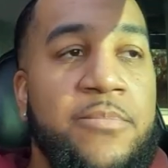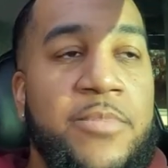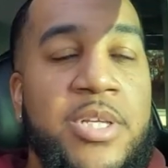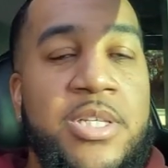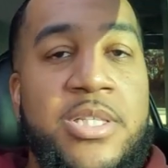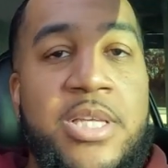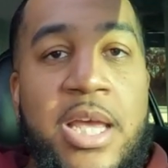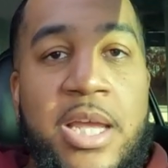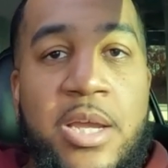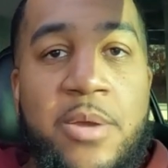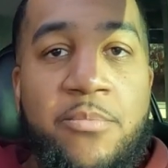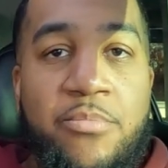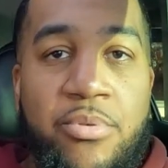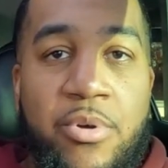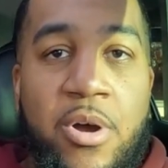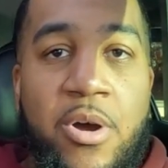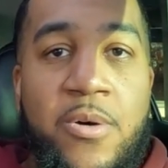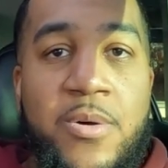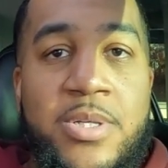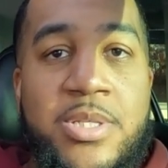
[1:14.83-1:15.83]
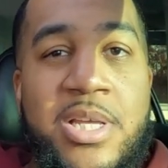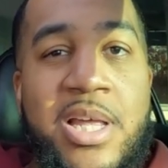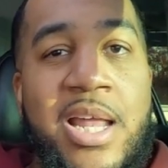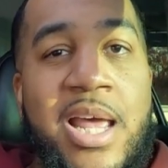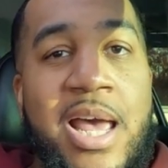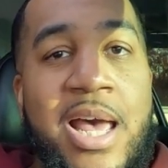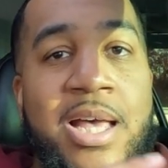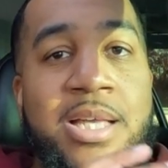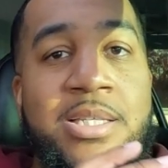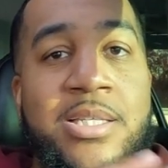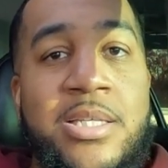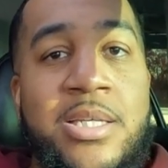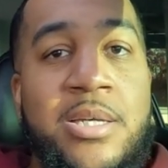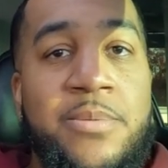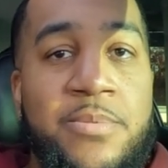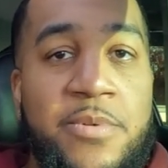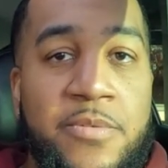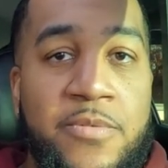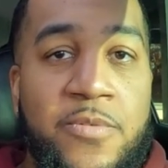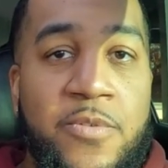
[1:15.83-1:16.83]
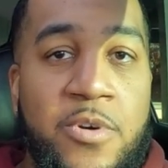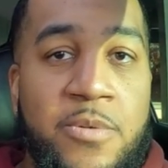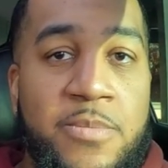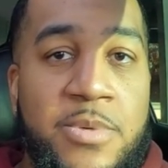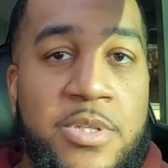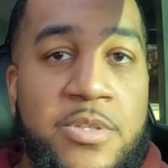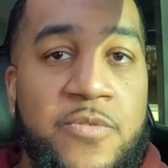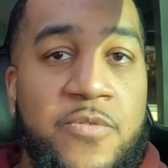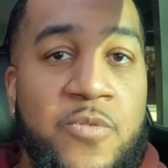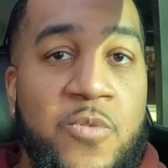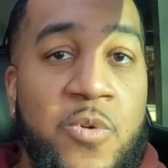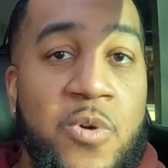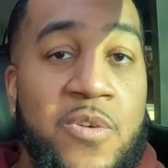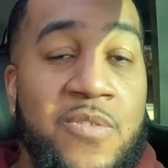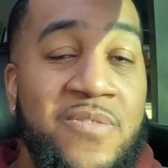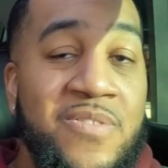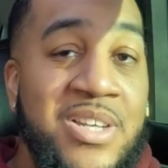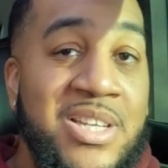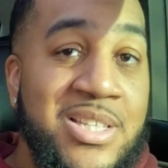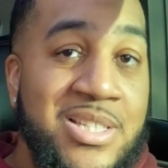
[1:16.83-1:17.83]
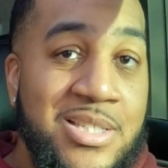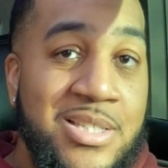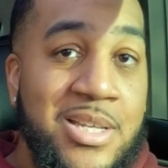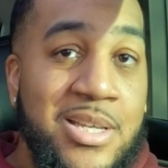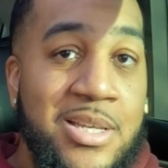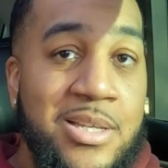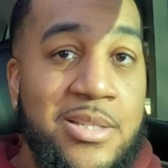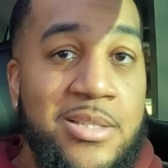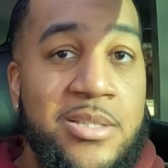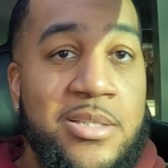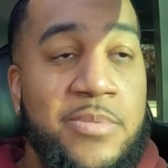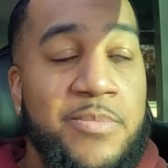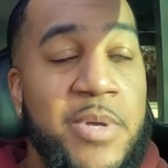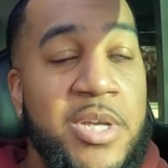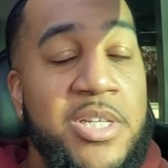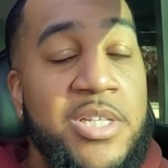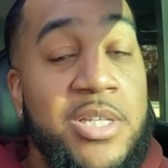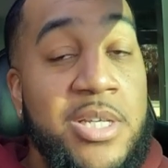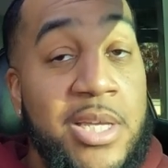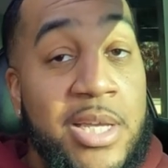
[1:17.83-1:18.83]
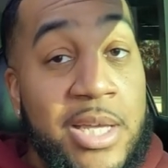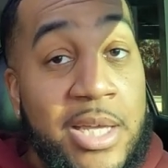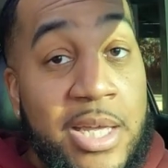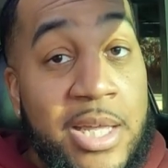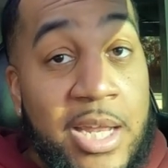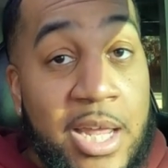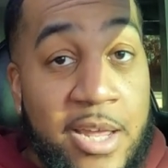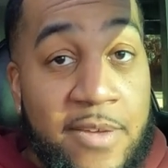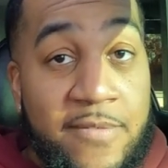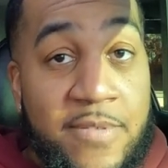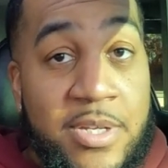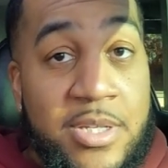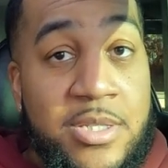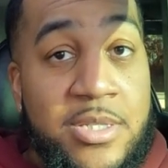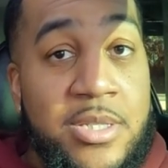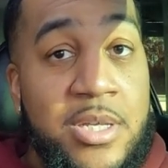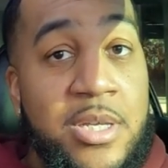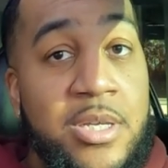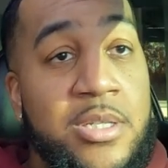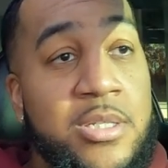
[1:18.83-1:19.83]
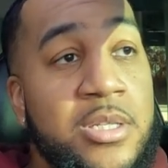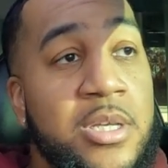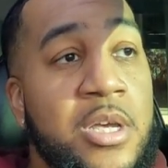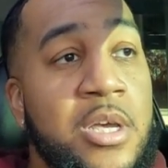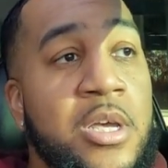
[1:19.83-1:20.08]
The second pro is that it has good performance for a V6, especially in a V6.